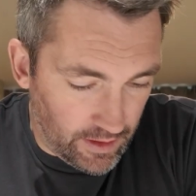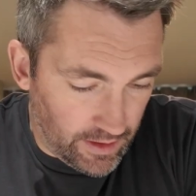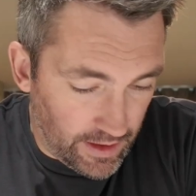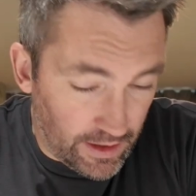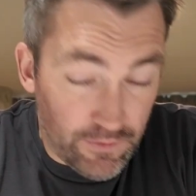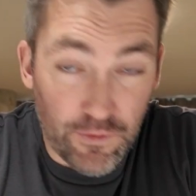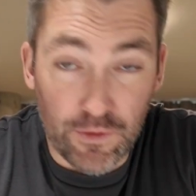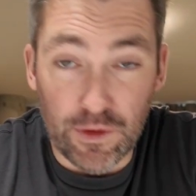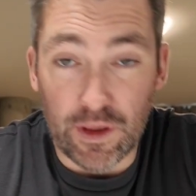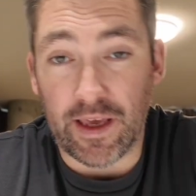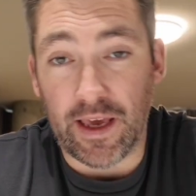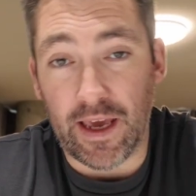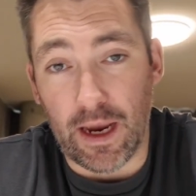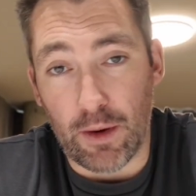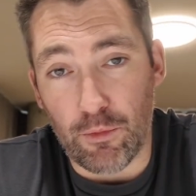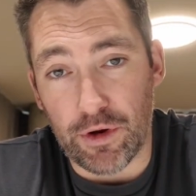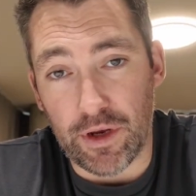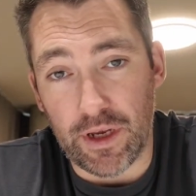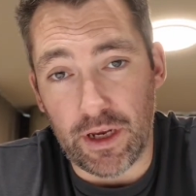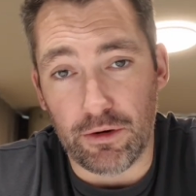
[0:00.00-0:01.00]
As for the
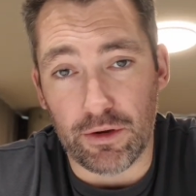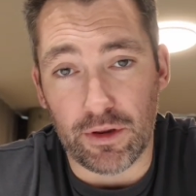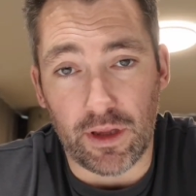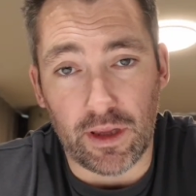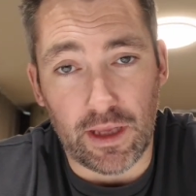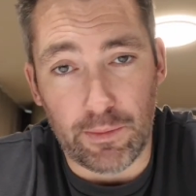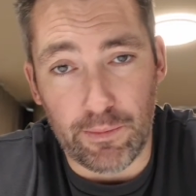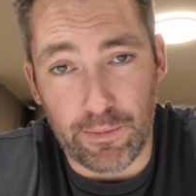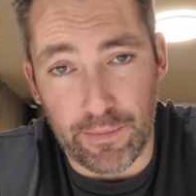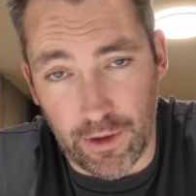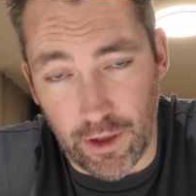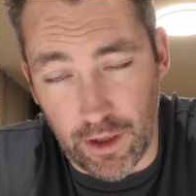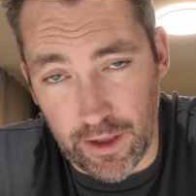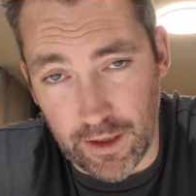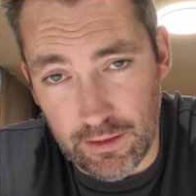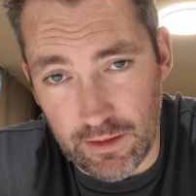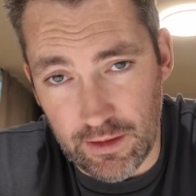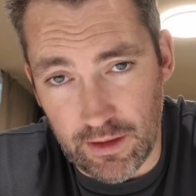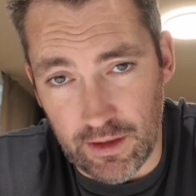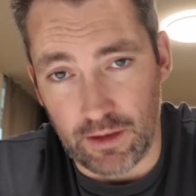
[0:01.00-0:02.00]
camera gear that I
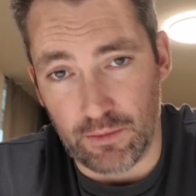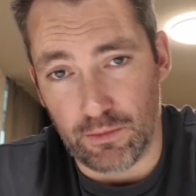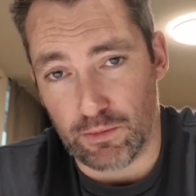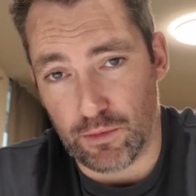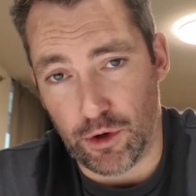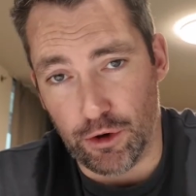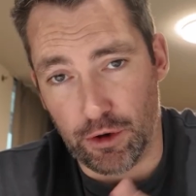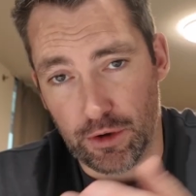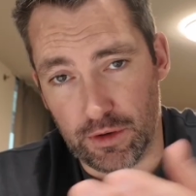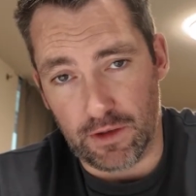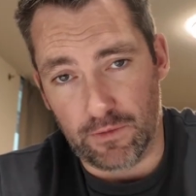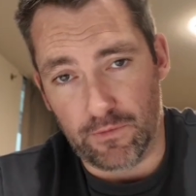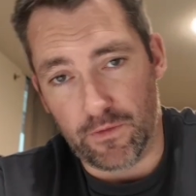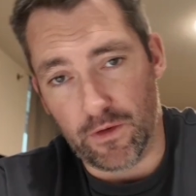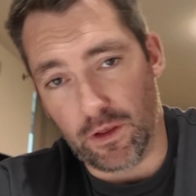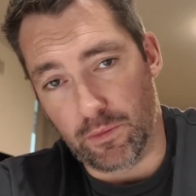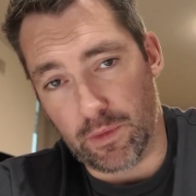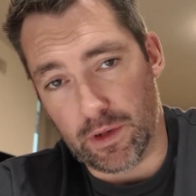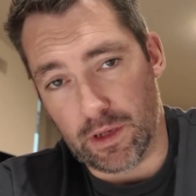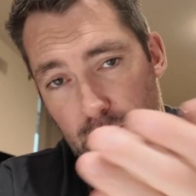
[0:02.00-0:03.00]
bought, I'm currently
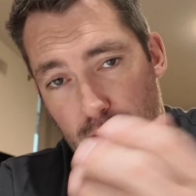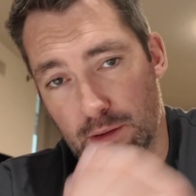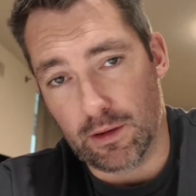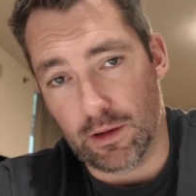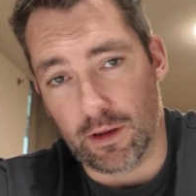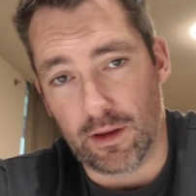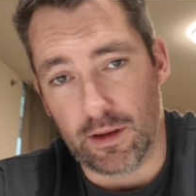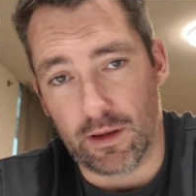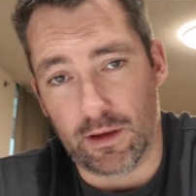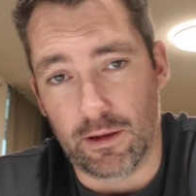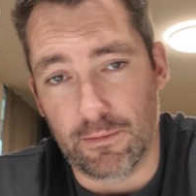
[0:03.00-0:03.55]
filming this on